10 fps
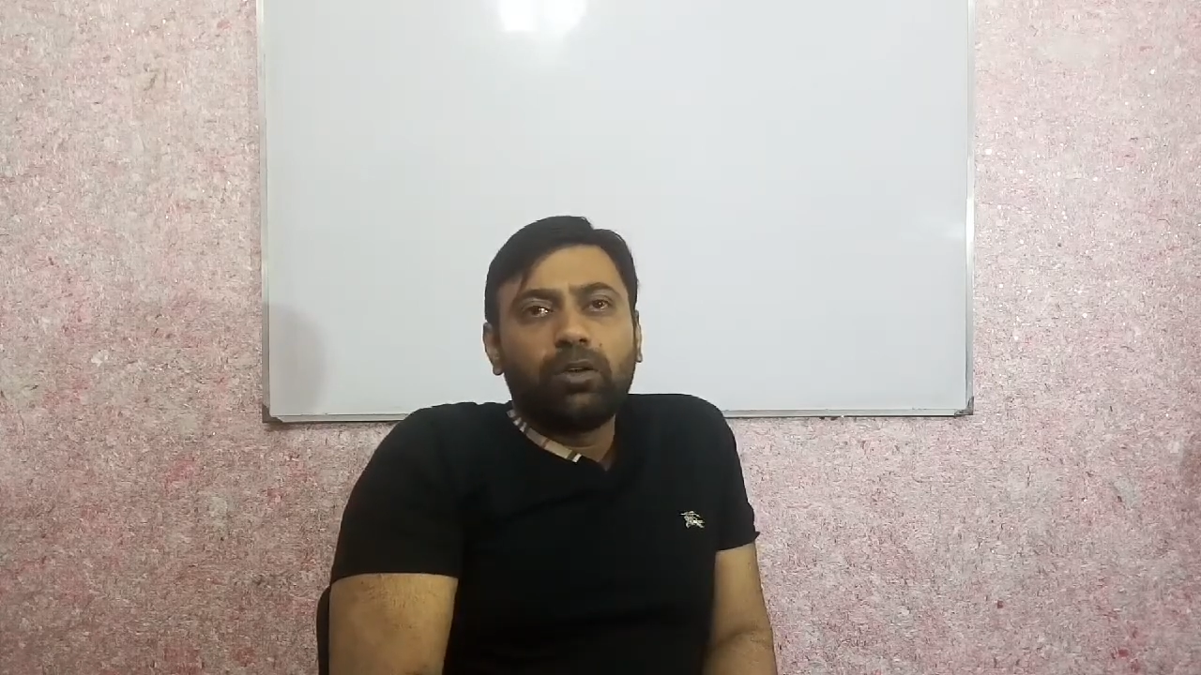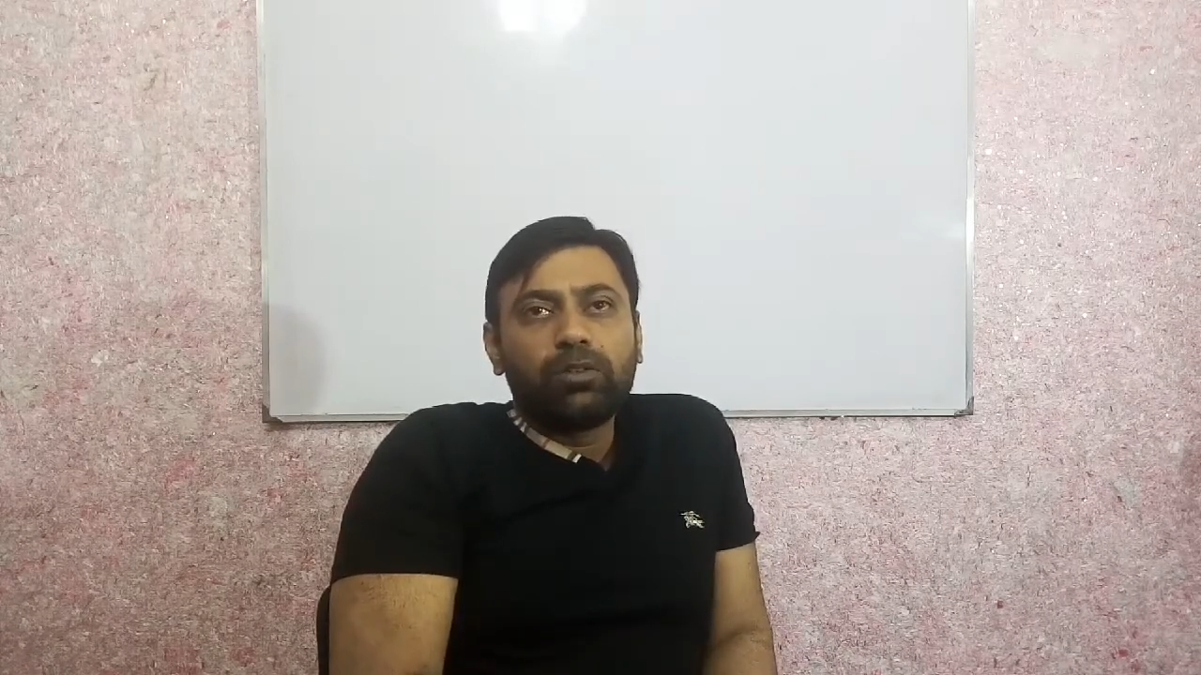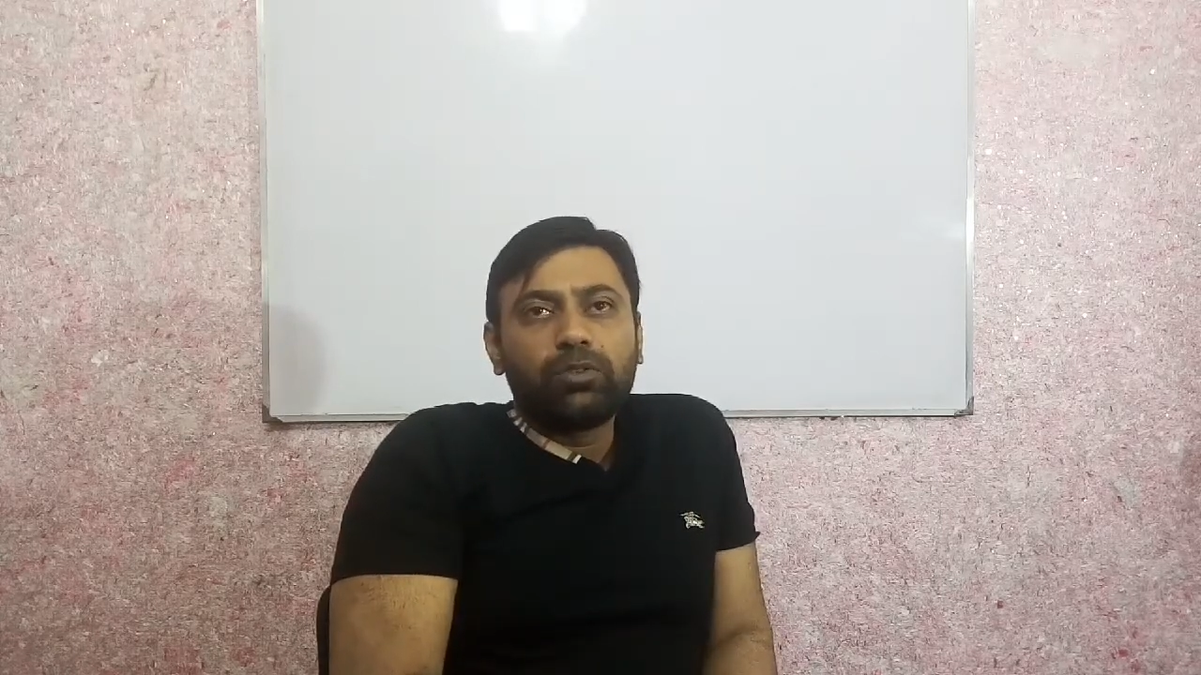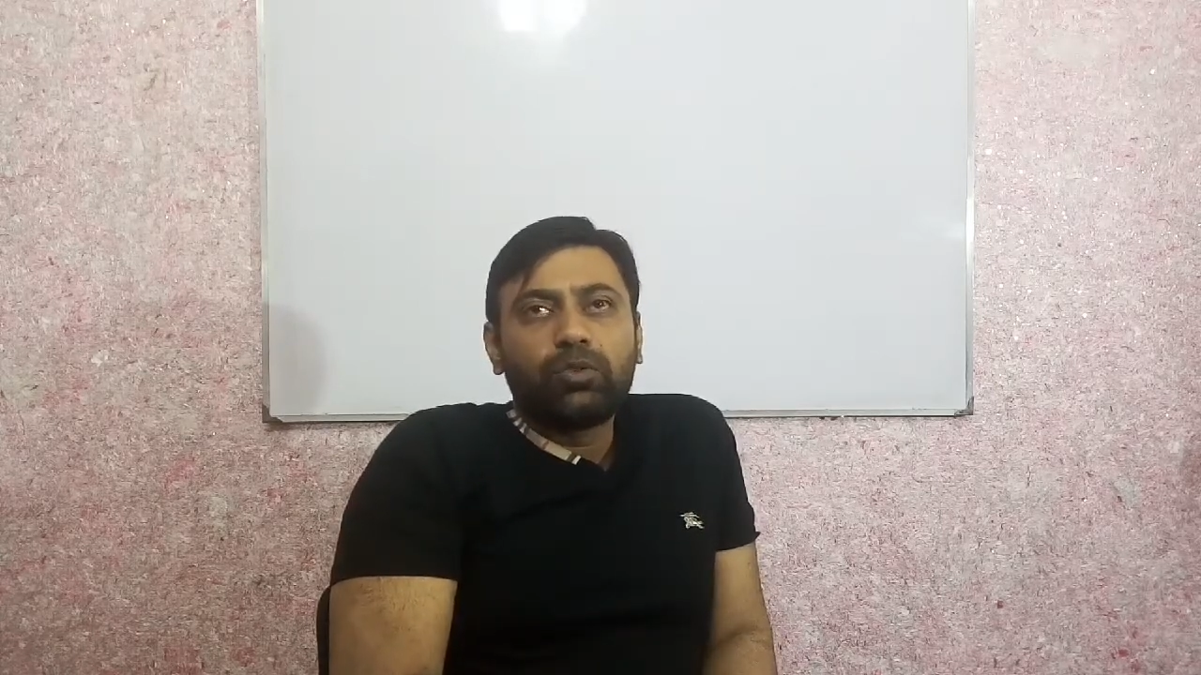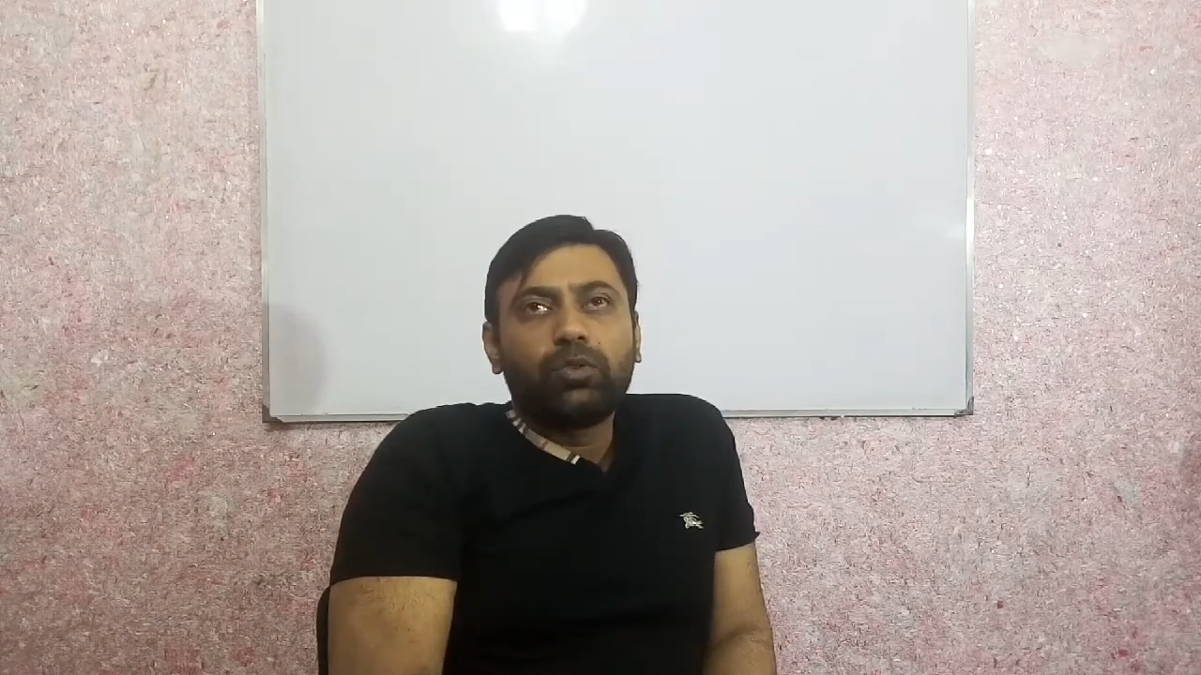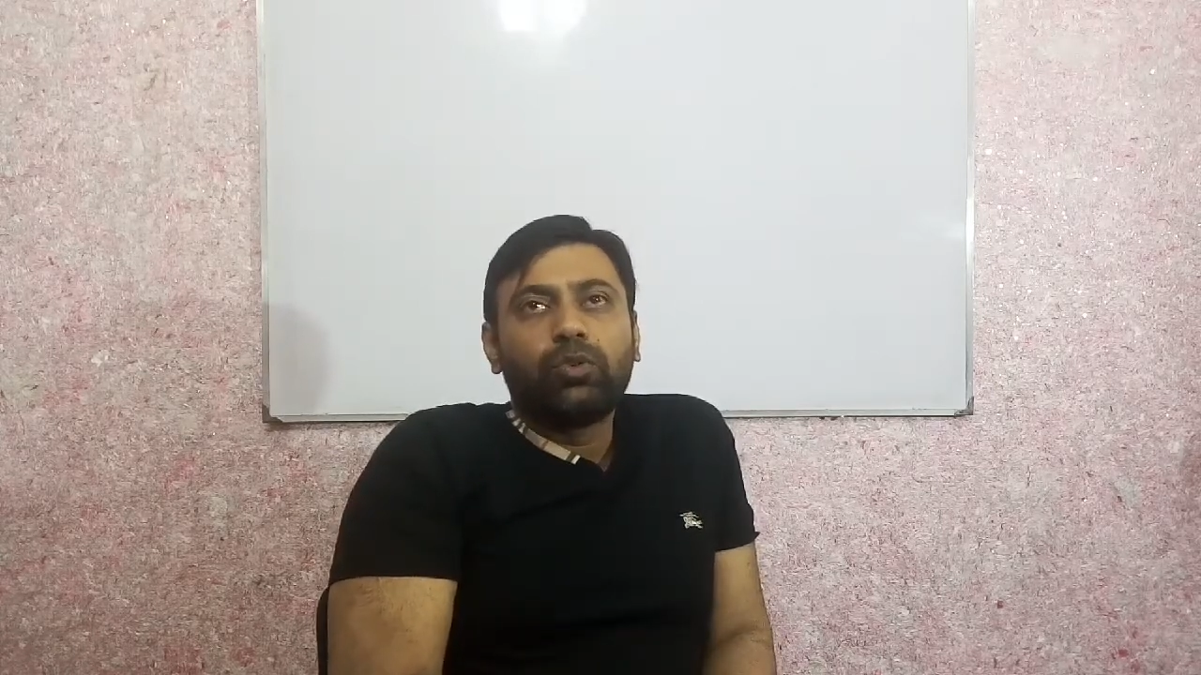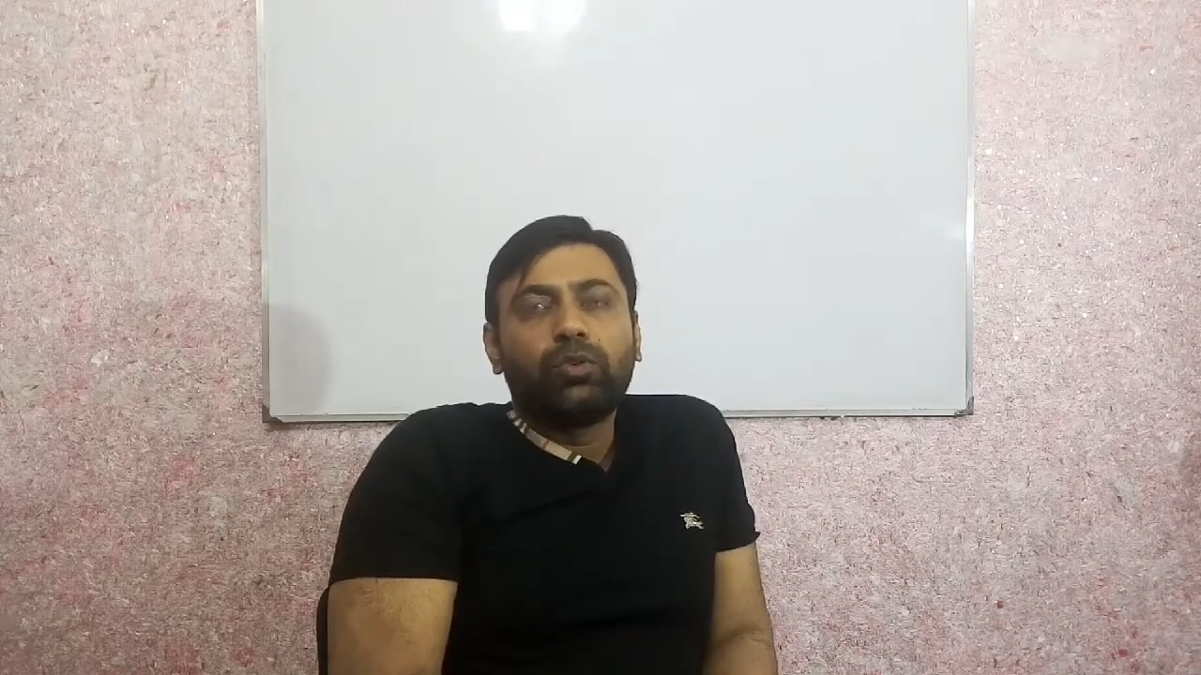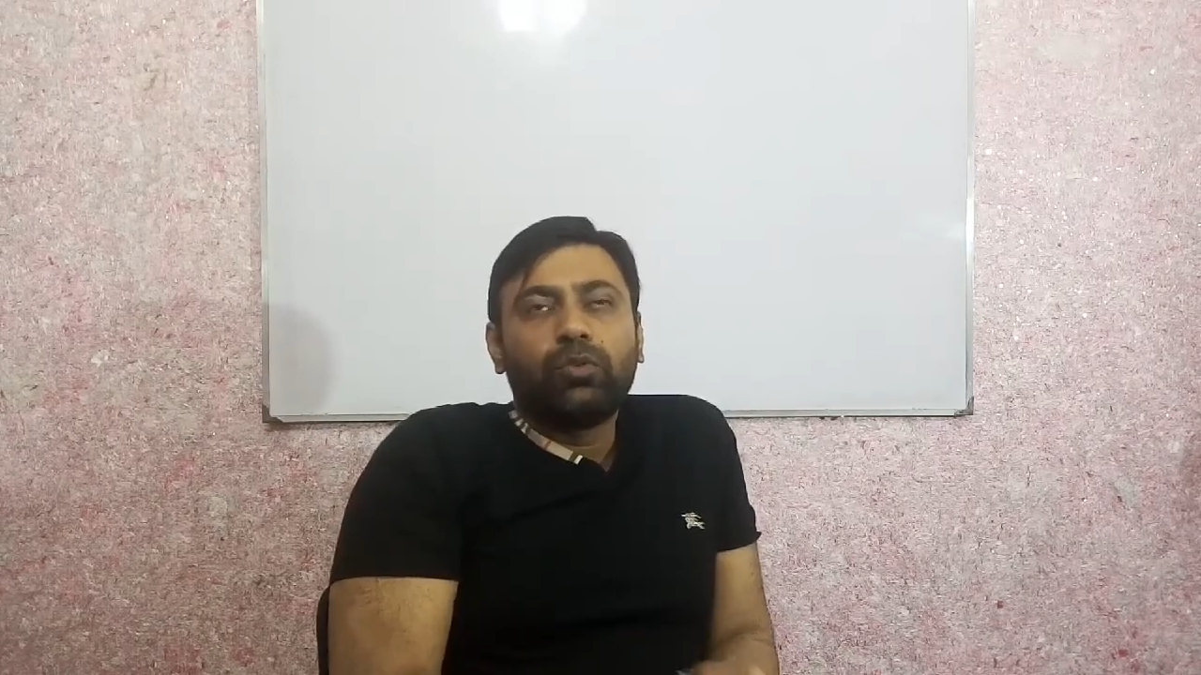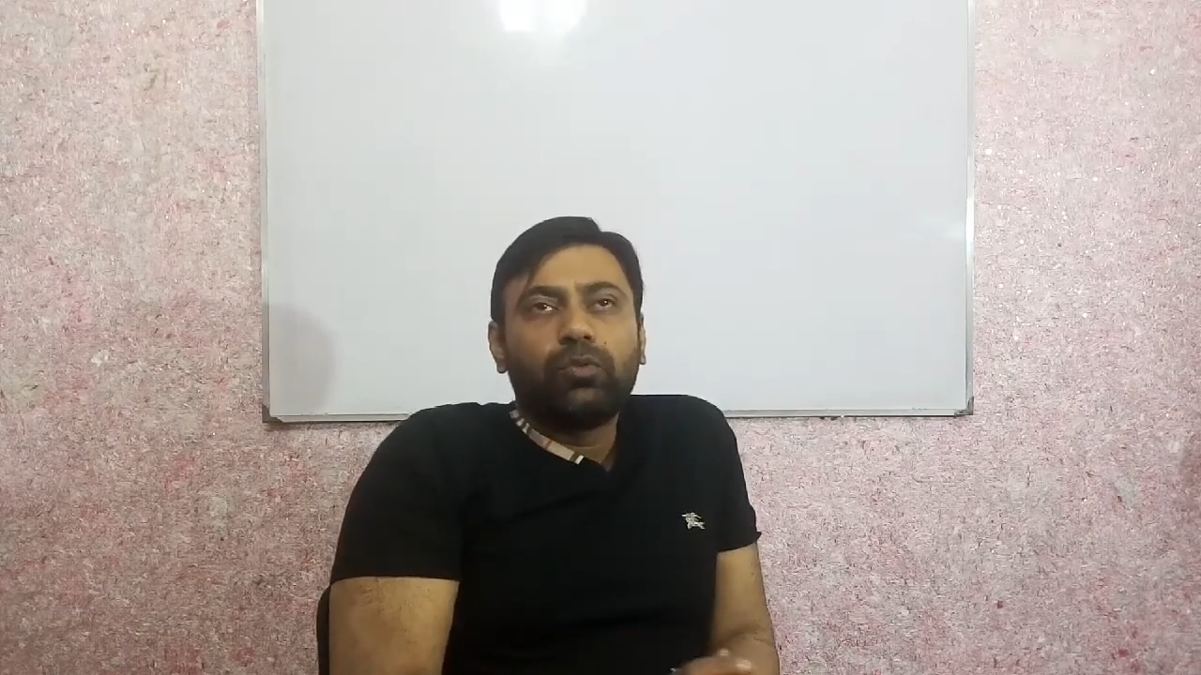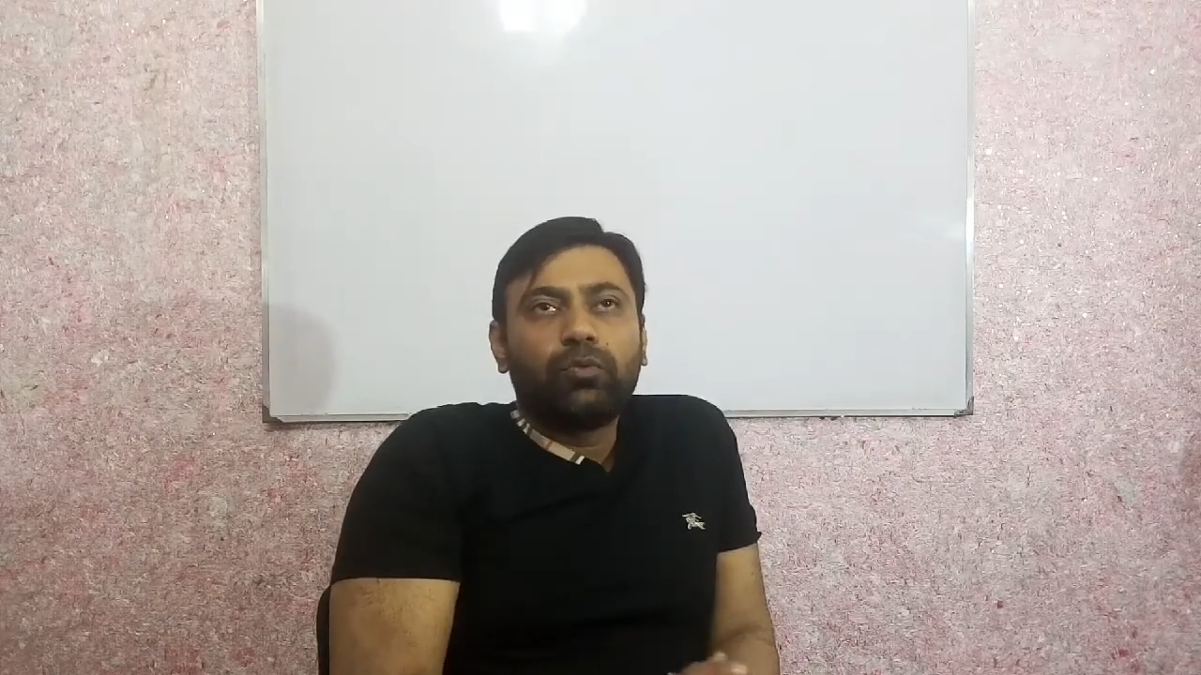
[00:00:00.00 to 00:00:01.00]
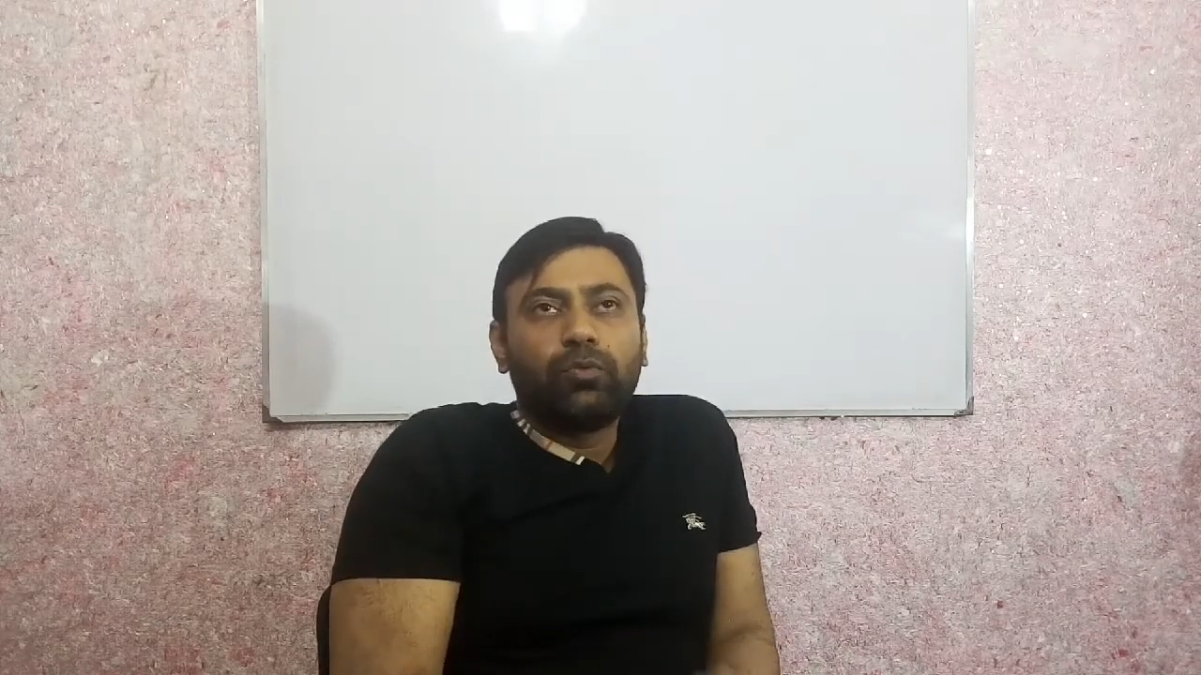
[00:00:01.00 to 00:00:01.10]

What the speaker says: also